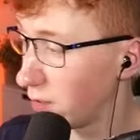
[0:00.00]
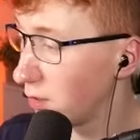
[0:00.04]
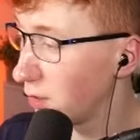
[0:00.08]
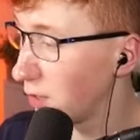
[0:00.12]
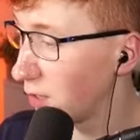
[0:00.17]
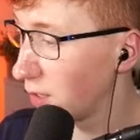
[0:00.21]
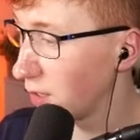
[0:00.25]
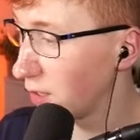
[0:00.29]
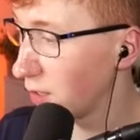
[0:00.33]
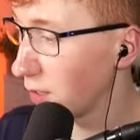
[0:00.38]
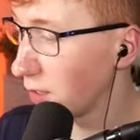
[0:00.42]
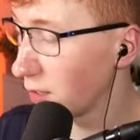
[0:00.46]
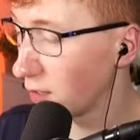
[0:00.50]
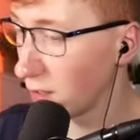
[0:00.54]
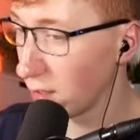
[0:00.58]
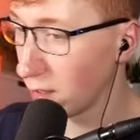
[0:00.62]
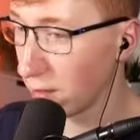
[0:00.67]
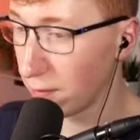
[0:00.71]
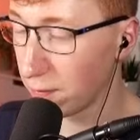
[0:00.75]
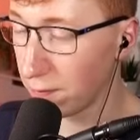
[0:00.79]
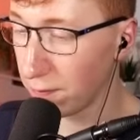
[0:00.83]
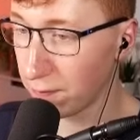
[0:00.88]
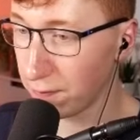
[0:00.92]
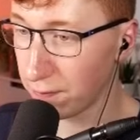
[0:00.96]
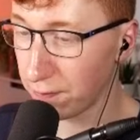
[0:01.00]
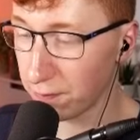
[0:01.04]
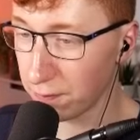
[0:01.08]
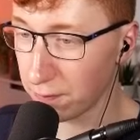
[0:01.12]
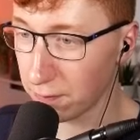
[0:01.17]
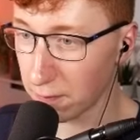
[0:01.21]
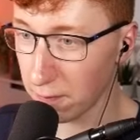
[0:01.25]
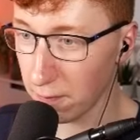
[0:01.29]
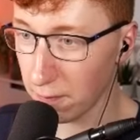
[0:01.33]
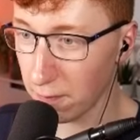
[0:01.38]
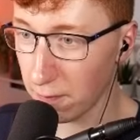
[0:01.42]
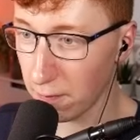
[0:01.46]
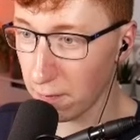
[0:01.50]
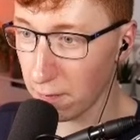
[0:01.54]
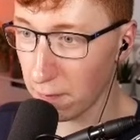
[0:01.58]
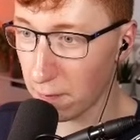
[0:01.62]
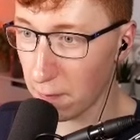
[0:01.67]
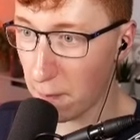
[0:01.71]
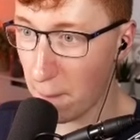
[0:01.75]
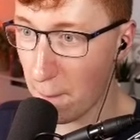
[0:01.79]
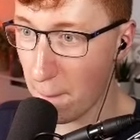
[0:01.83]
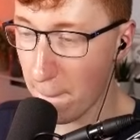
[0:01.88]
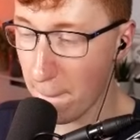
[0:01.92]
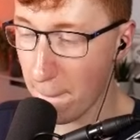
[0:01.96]

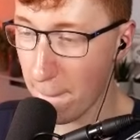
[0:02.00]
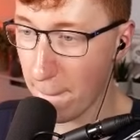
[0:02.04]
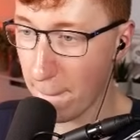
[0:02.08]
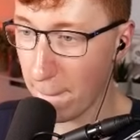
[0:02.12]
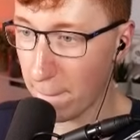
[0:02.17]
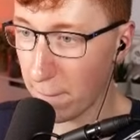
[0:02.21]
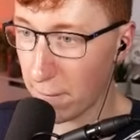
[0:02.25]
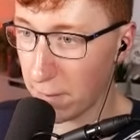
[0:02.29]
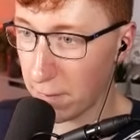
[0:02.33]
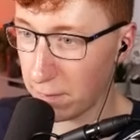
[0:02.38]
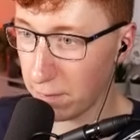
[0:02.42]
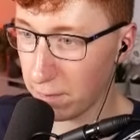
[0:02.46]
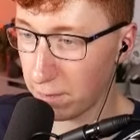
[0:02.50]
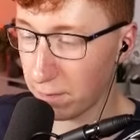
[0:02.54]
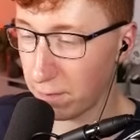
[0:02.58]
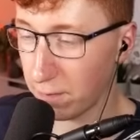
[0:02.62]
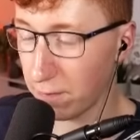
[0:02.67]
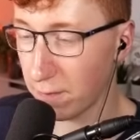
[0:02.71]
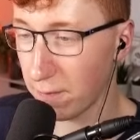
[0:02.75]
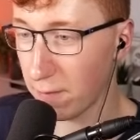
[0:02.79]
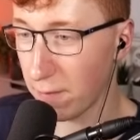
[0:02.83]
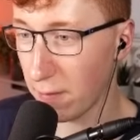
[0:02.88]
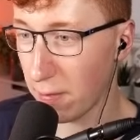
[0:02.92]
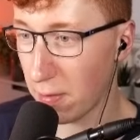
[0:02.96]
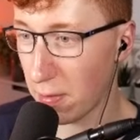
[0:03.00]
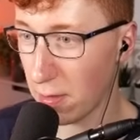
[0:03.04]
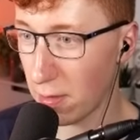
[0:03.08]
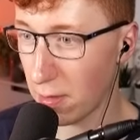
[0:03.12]
The person shown says nothing.